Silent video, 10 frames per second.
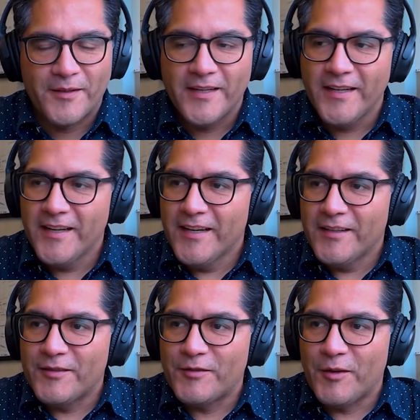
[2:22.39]

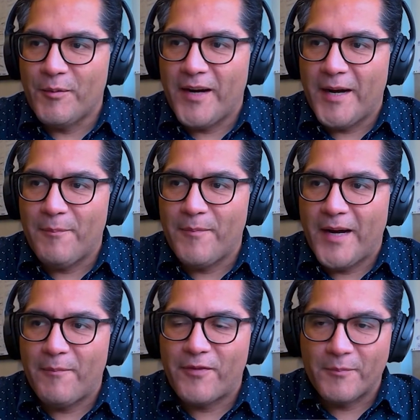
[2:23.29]
Mm-hmm. So
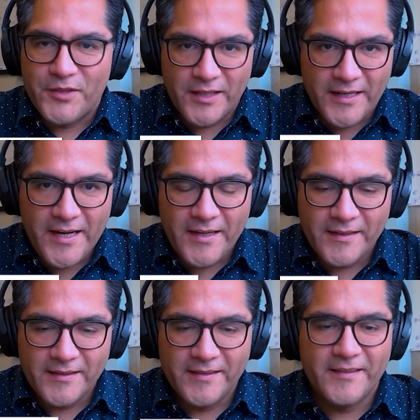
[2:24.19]
I'm from Chile,
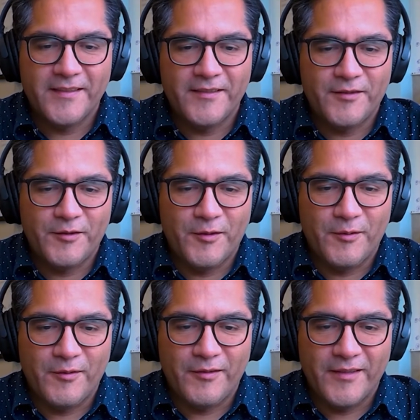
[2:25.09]
mm-hmm.
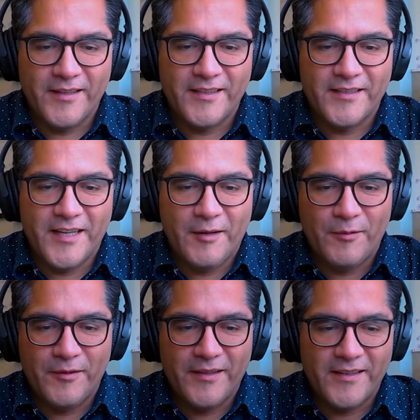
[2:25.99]
So
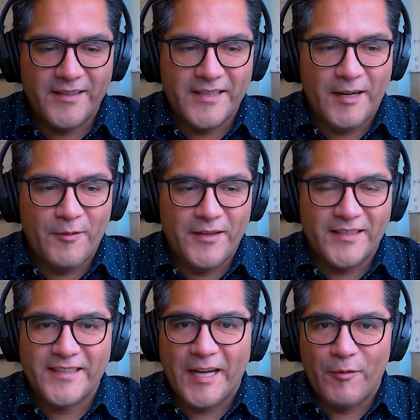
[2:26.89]
down in
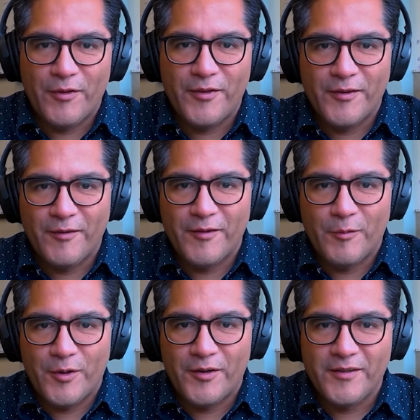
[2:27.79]
the south of the
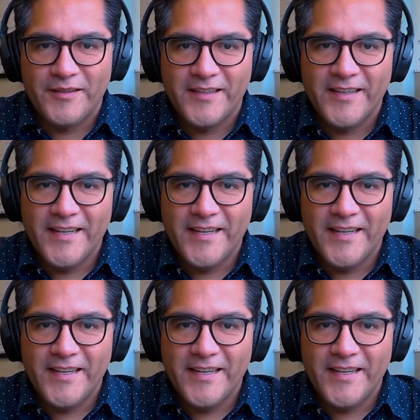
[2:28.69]
world.